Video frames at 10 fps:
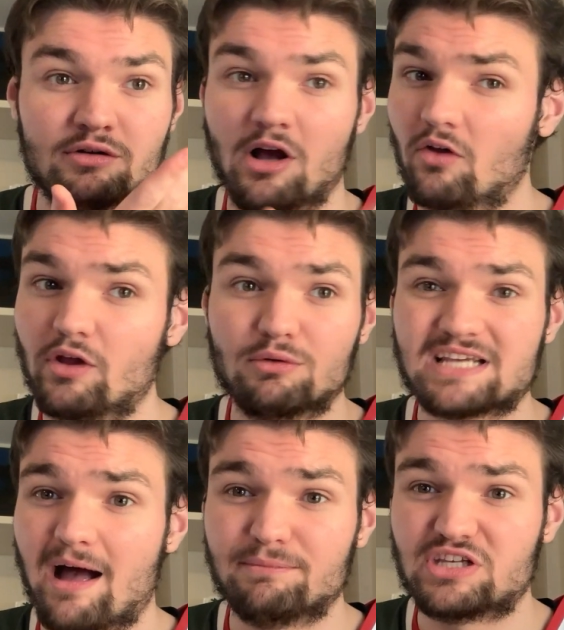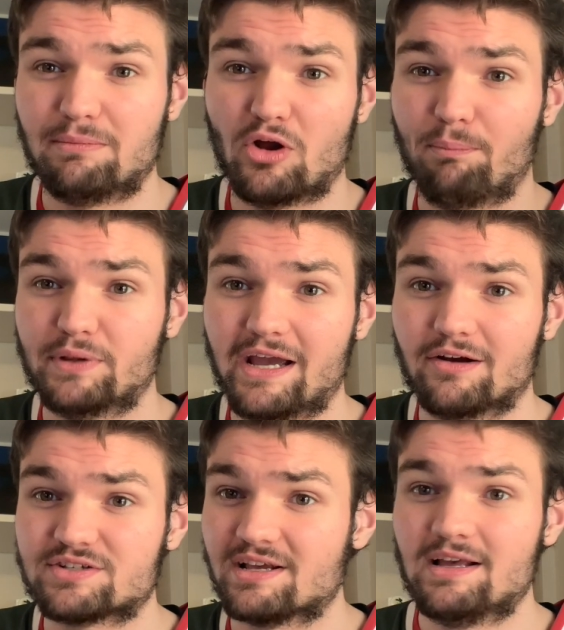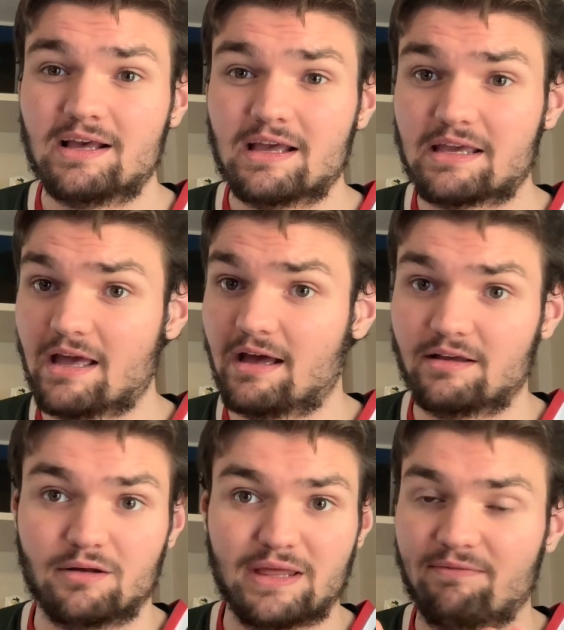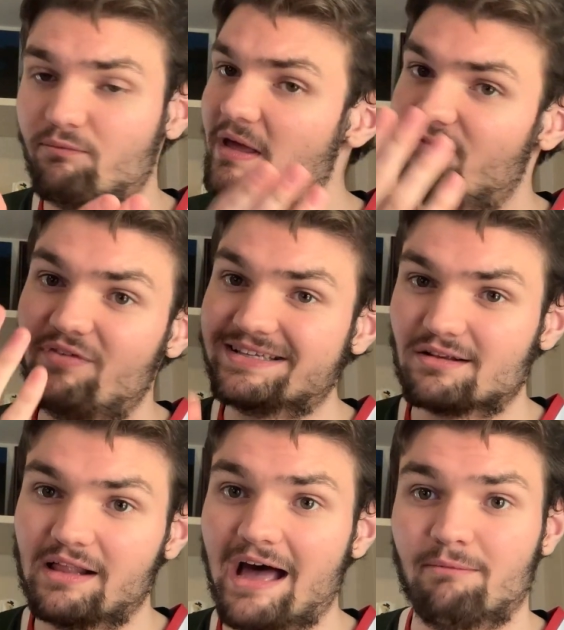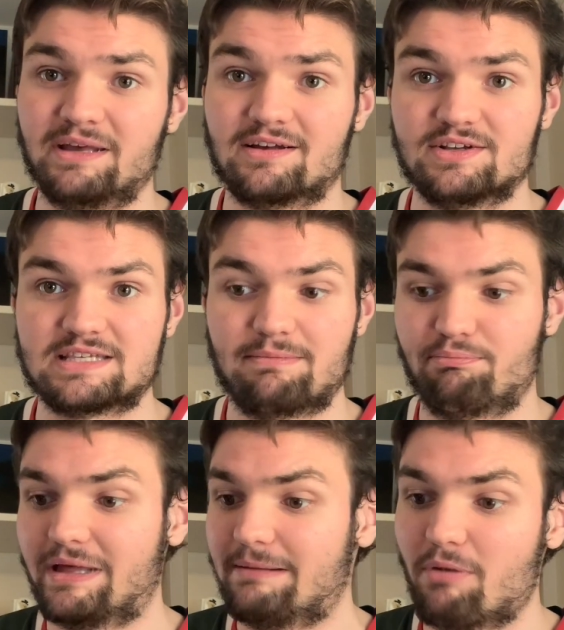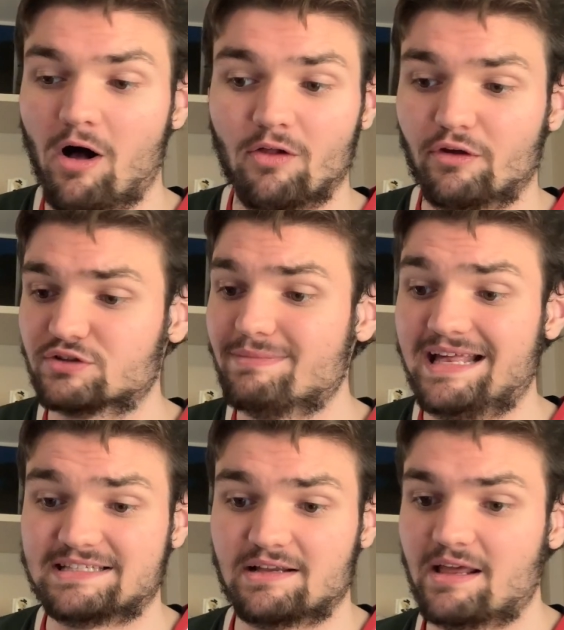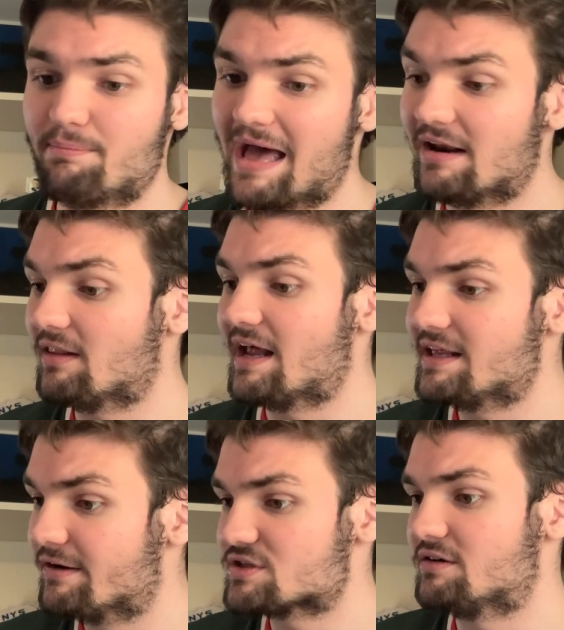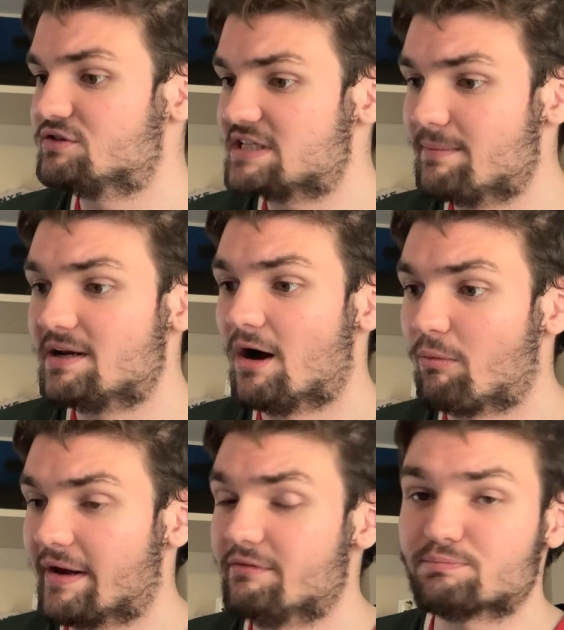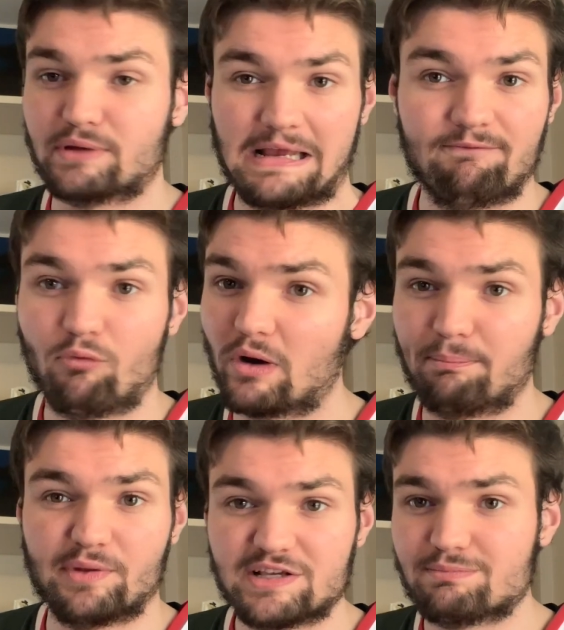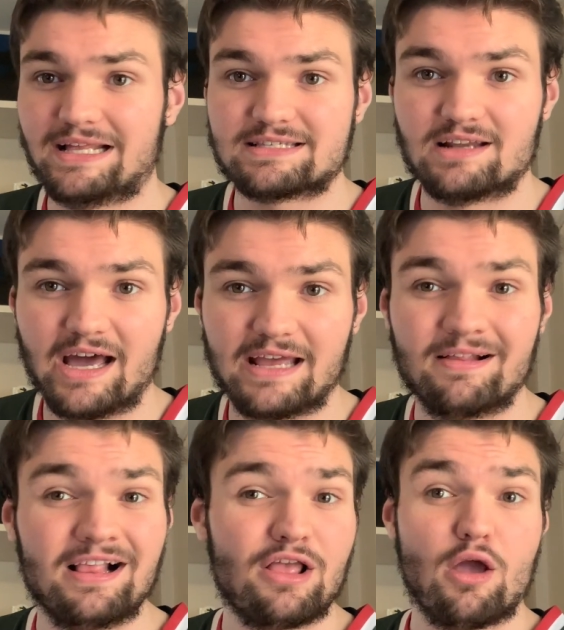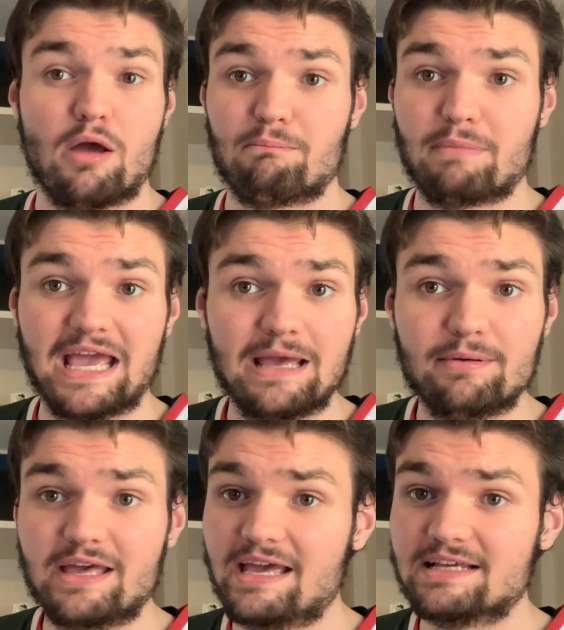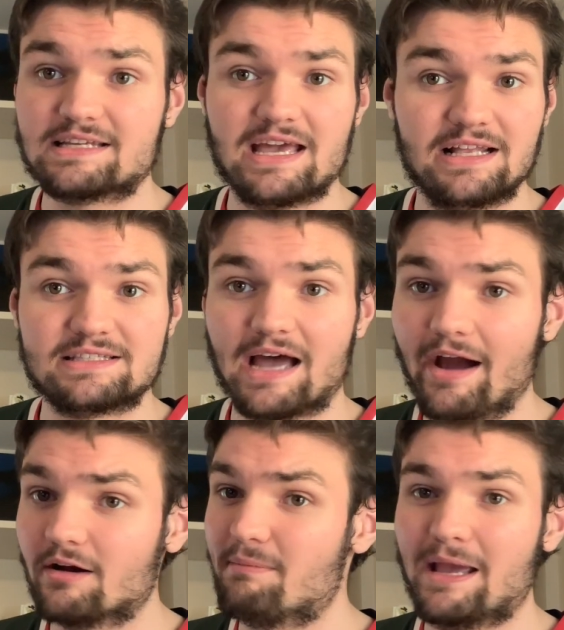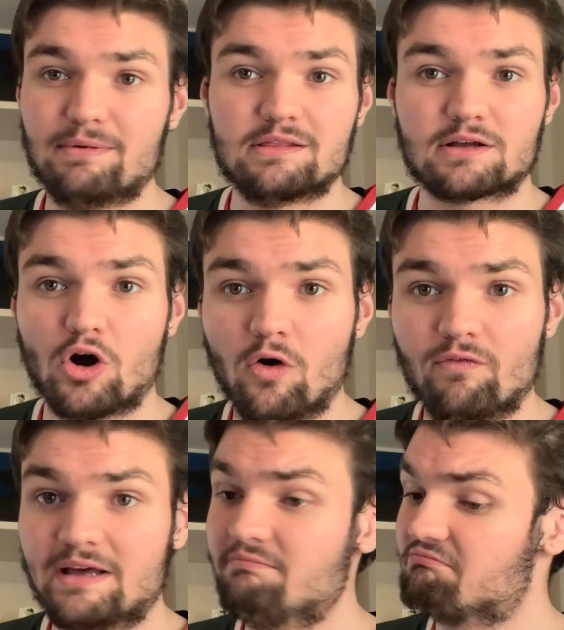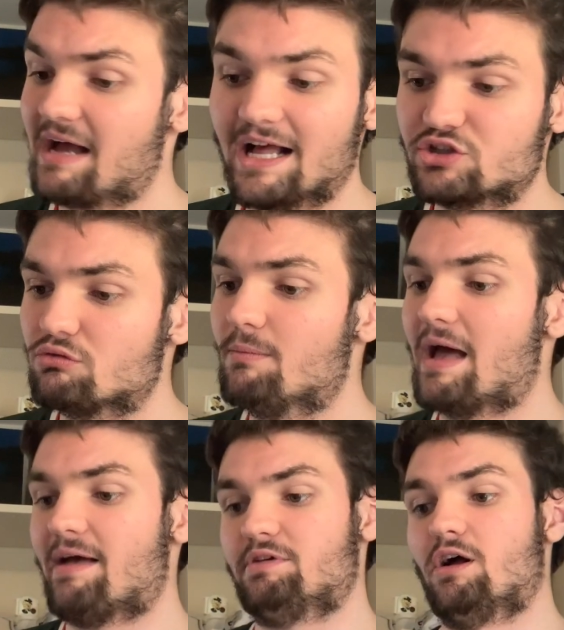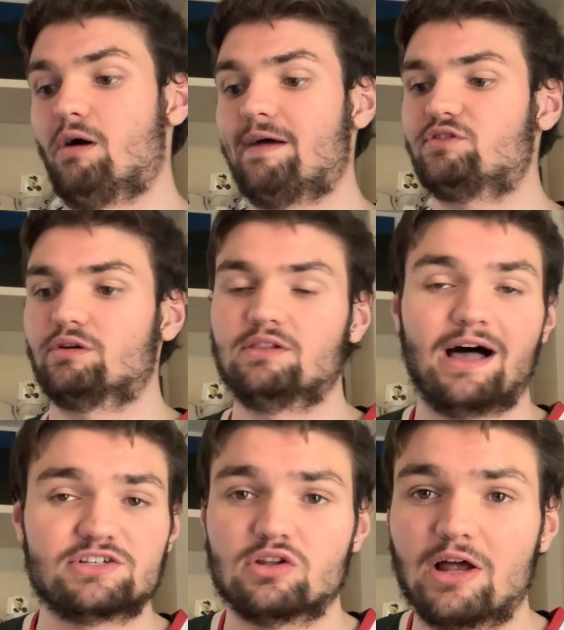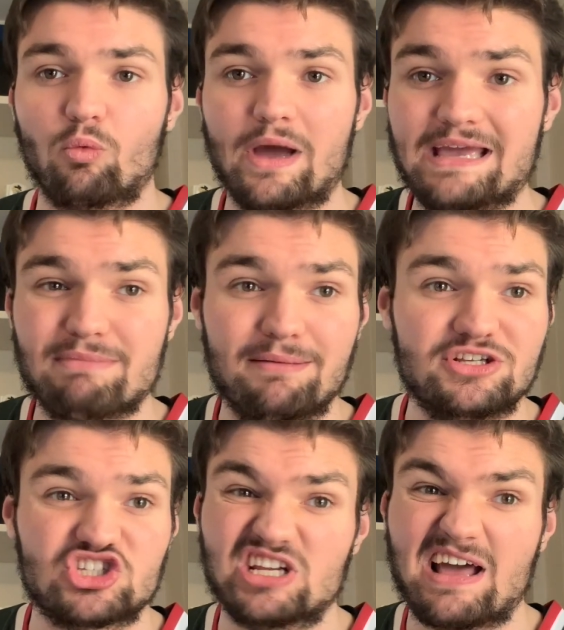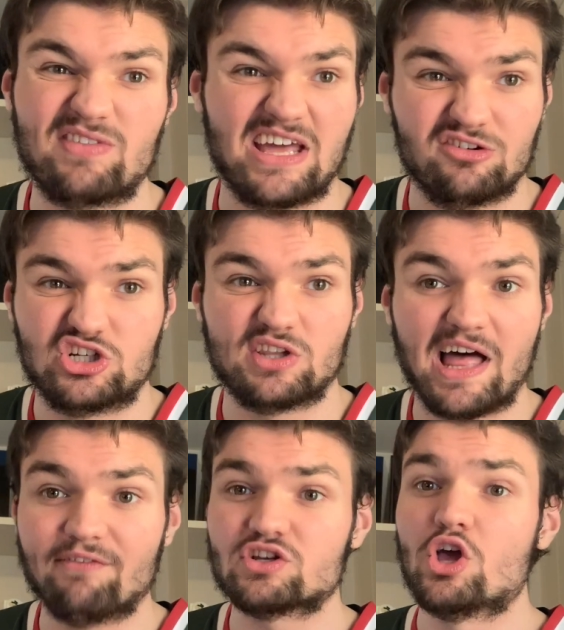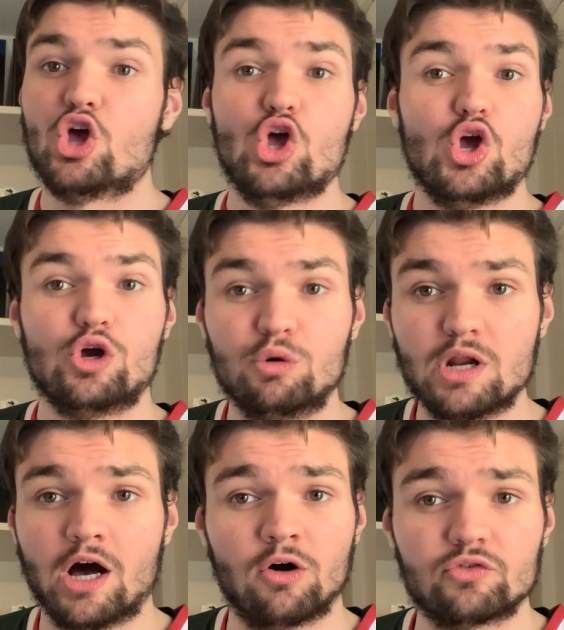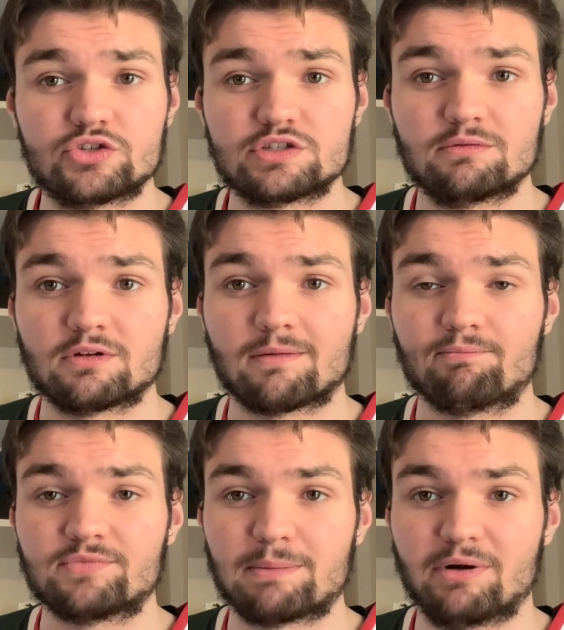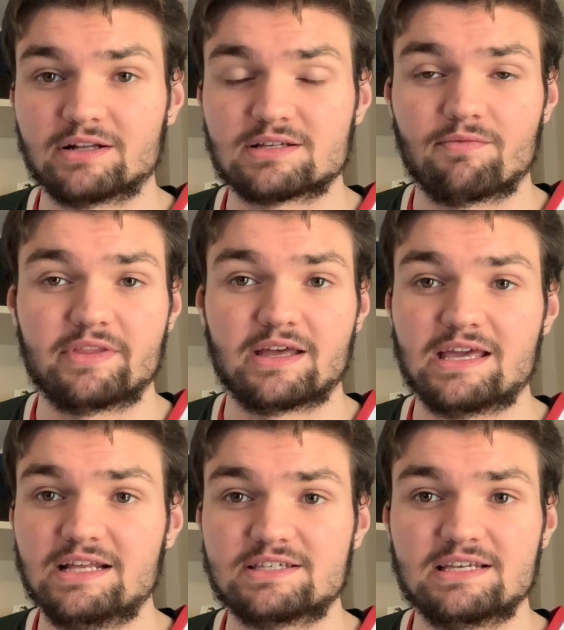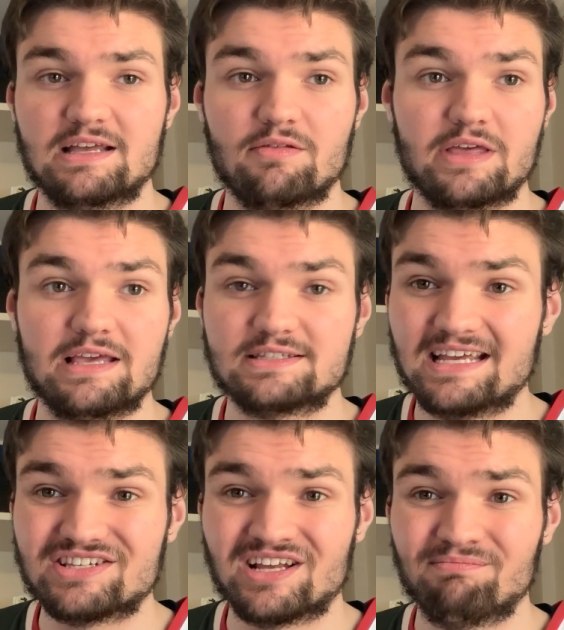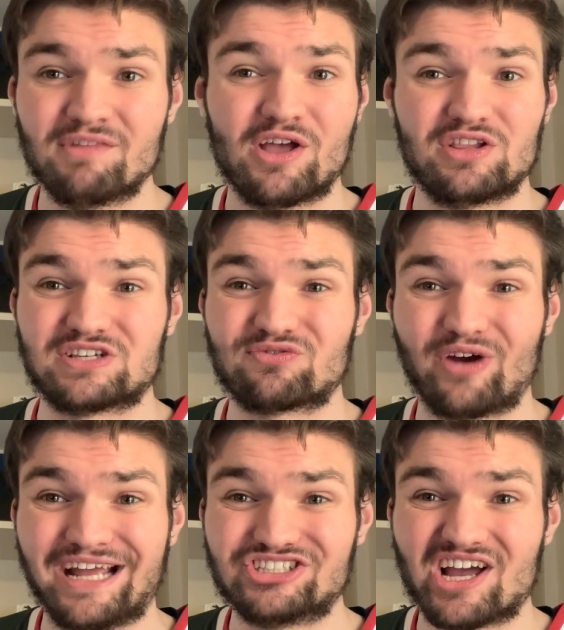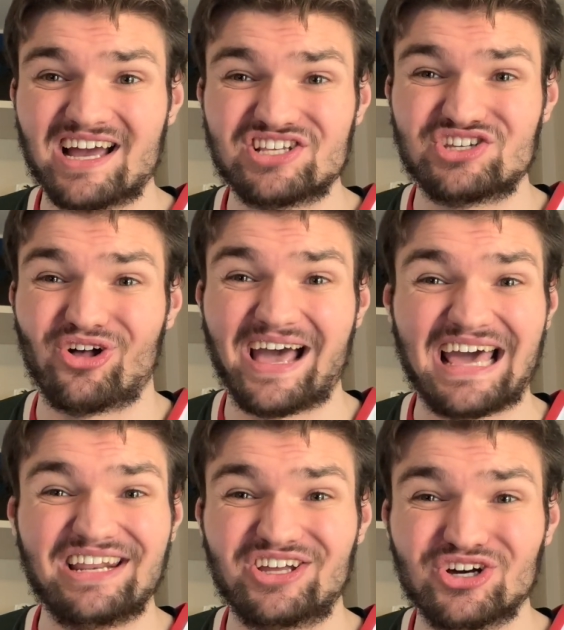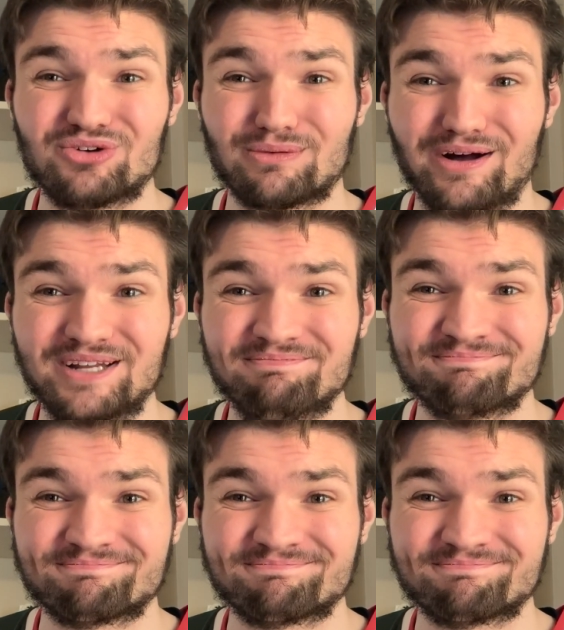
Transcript: Y'all know Tom Thibodeau players. Yeah, you know, they fizzle out because they played all those minutes. And he had a lot of years under Thibodeau where he was playing 40-plus minutes a night. Maybe he's getting tired. Maybe the COVID got to him, you know, after he lost a lot of weight. Maybe he just didn't have the energy left. Who knows? But the Heat season, this franchise, y'all had a good run.